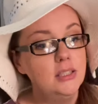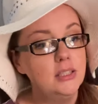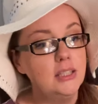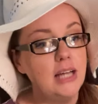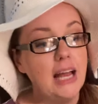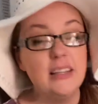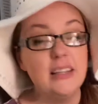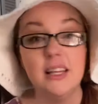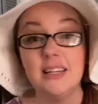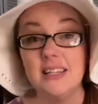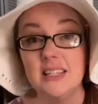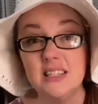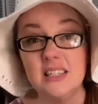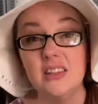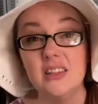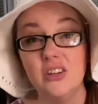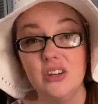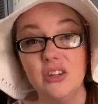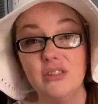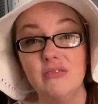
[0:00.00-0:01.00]
I'd like to see
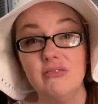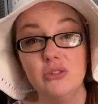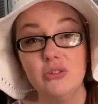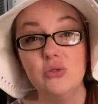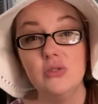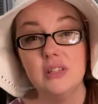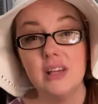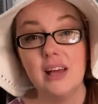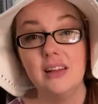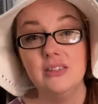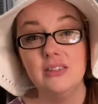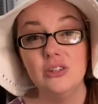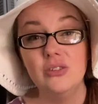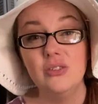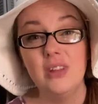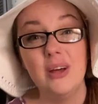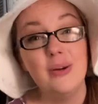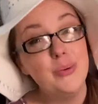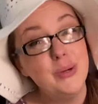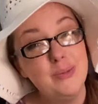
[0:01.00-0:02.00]
the good food sign too.
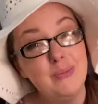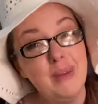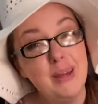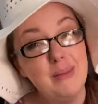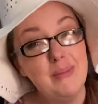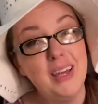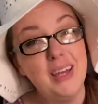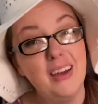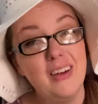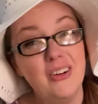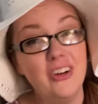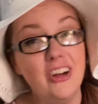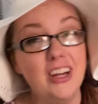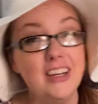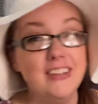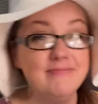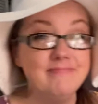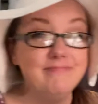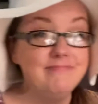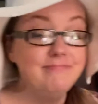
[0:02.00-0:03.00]
That would make me hungry.
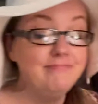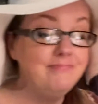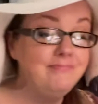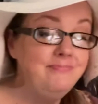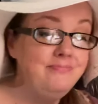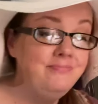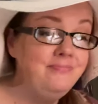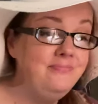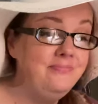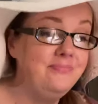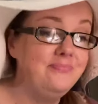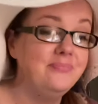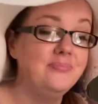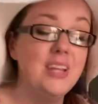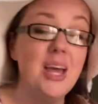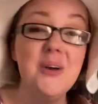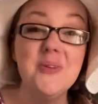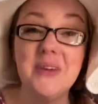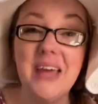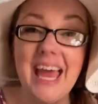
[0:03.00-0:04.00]

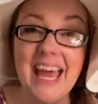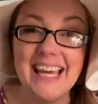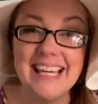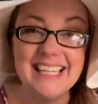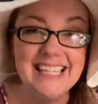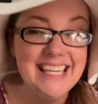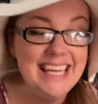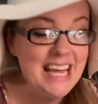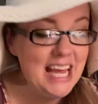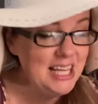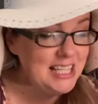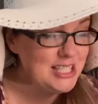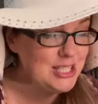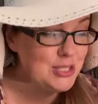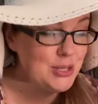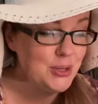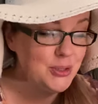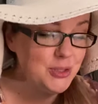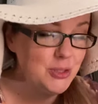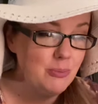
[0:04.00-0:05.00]
Okay, let's
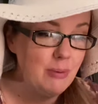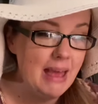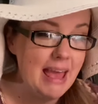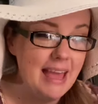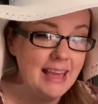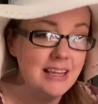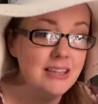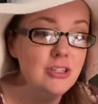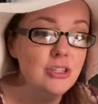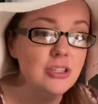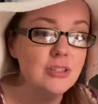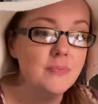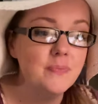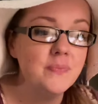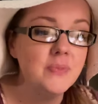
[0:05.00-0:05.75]
turn the page.